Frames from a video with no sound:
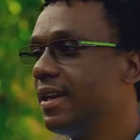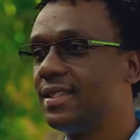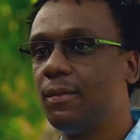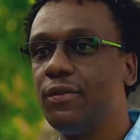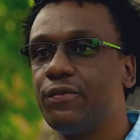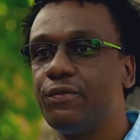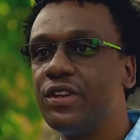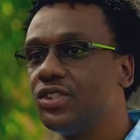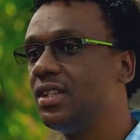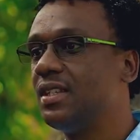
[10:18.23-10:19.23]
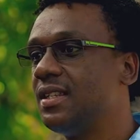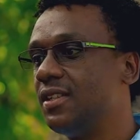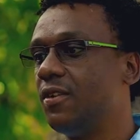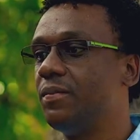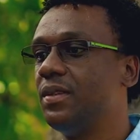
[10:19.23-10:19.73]
It's about reaching
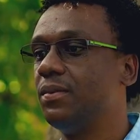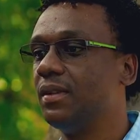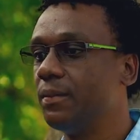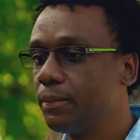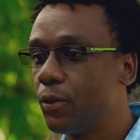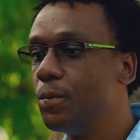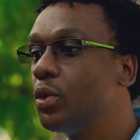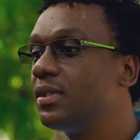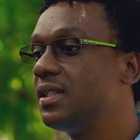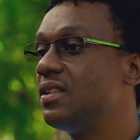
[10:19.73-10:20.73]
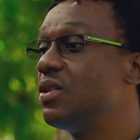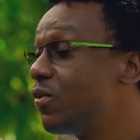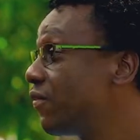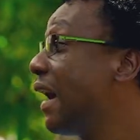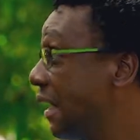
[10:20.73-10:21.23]
these young people, promoting
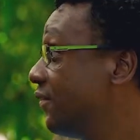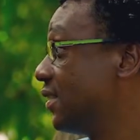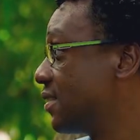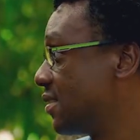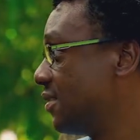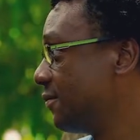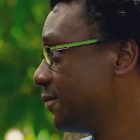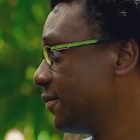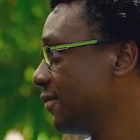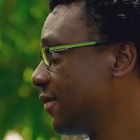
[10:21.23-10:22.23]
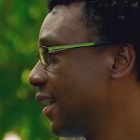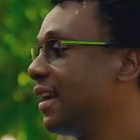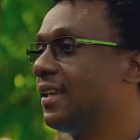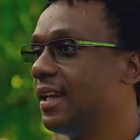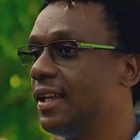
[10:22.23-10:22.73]
youth advocacy,
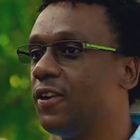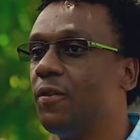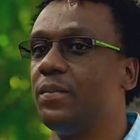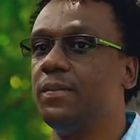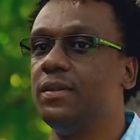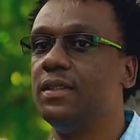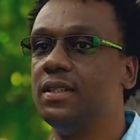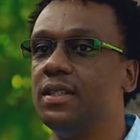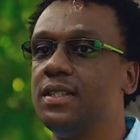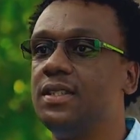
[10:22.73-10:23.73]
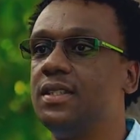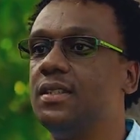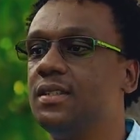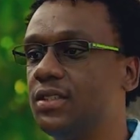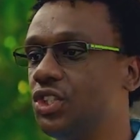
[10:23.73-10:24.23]
and getting young people
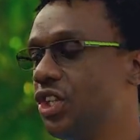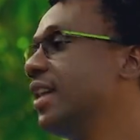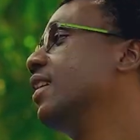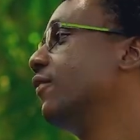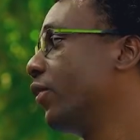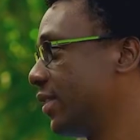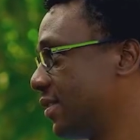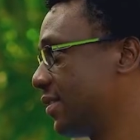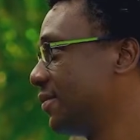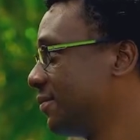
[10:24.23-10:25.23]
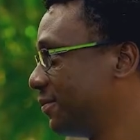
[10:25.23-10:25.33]
to share their voice.